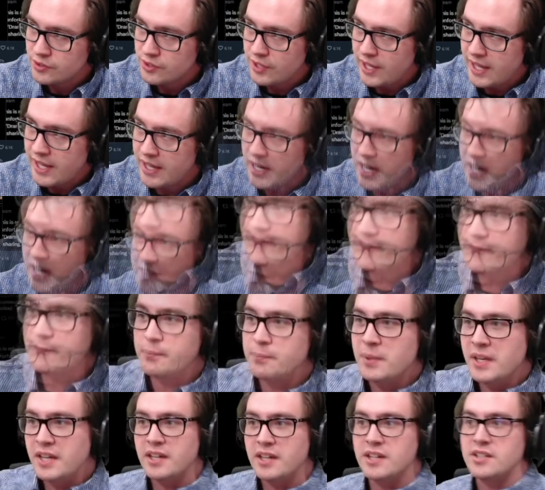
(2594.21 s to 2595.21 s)
and I've
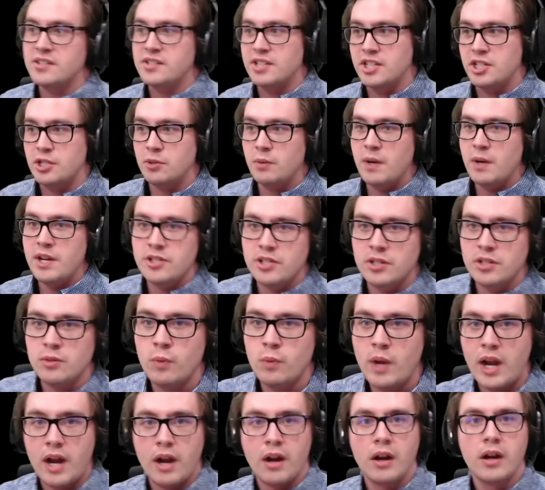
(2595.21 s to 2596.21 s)
been in a situation
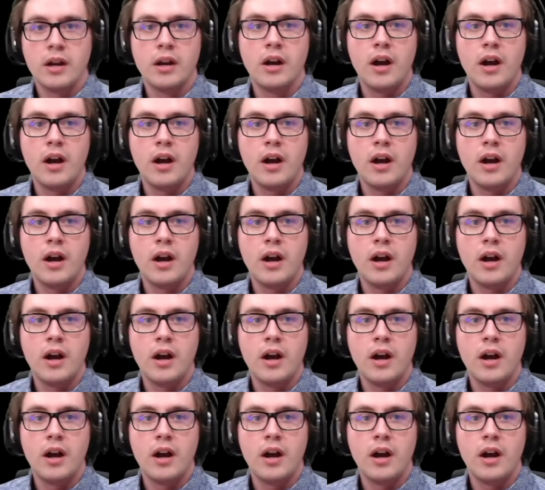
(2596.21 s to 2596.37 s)
where